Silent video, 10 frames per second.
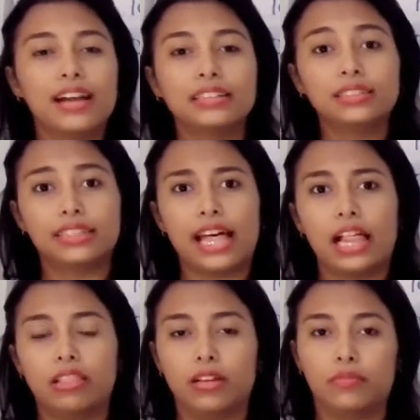parents
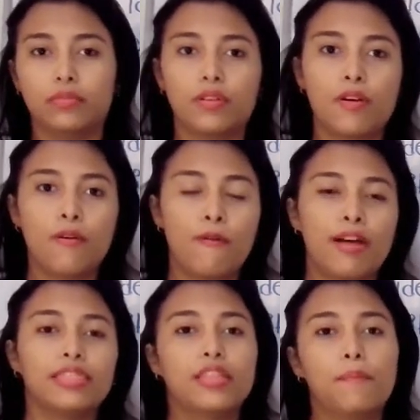tell them.
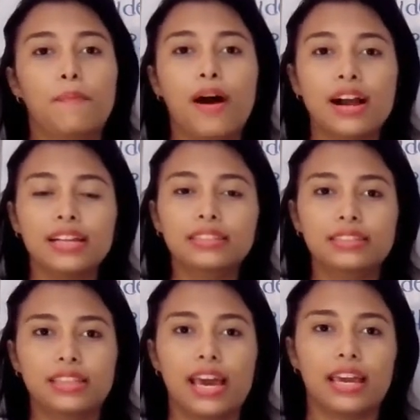When the
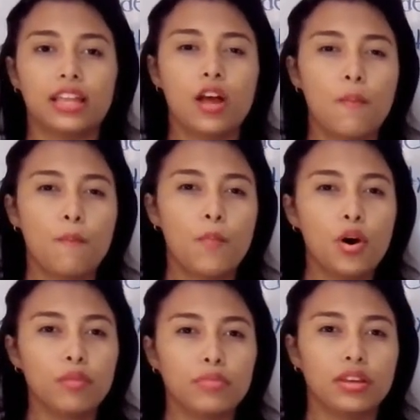parents say
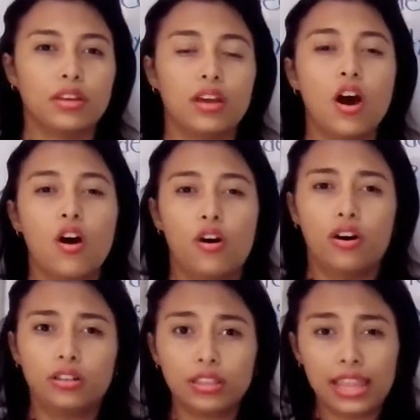mommy
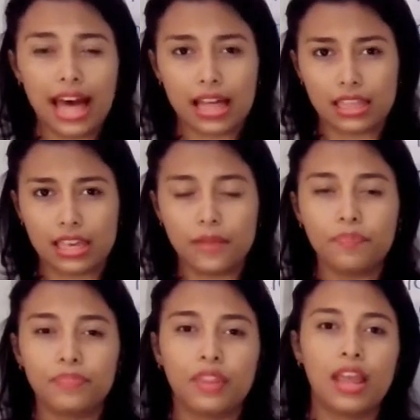or
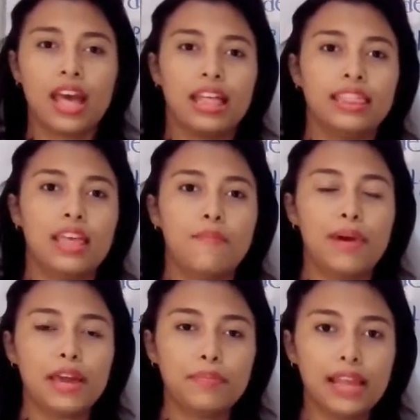daddy, the
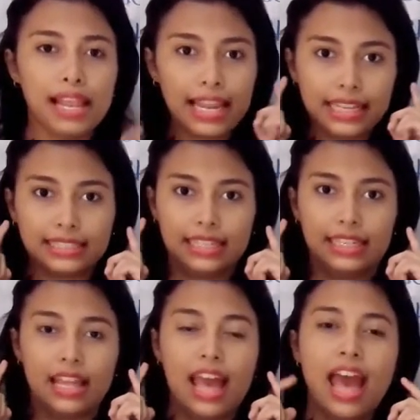baby
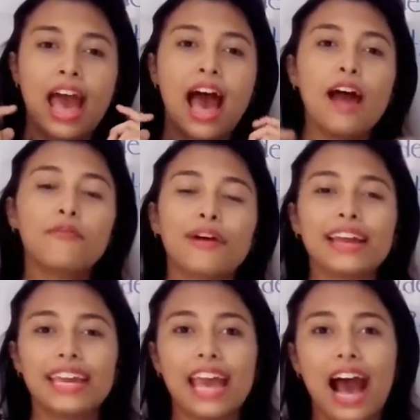listens, and
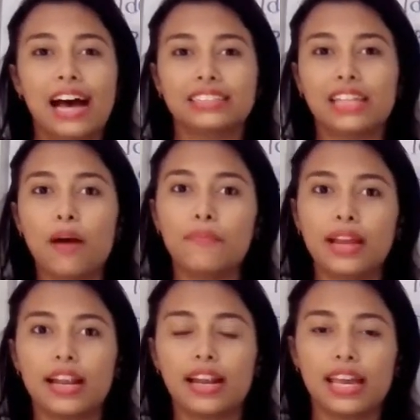when he has the
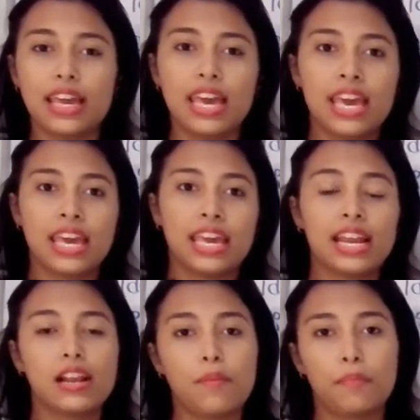ability,
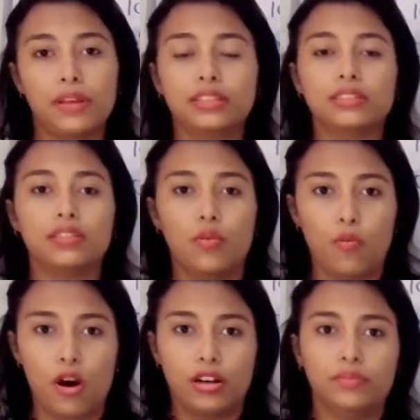he repeats
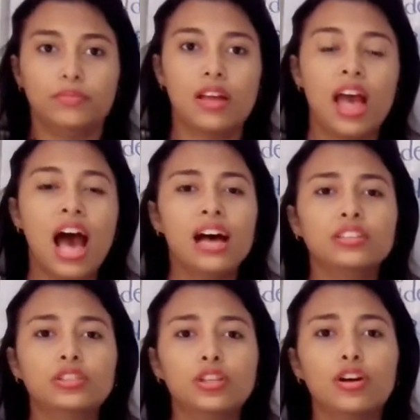the word,
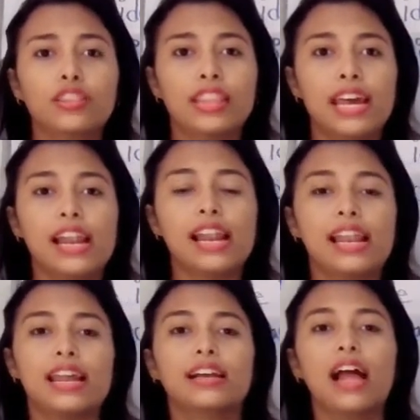and so
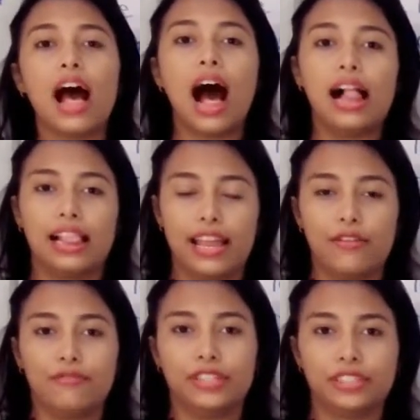they learn a
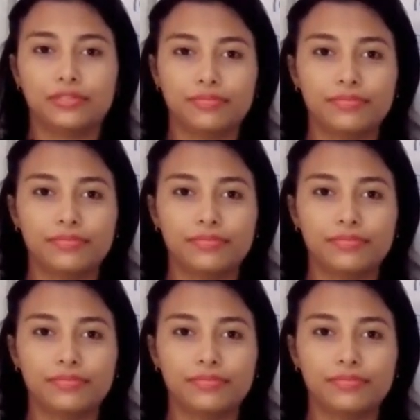language.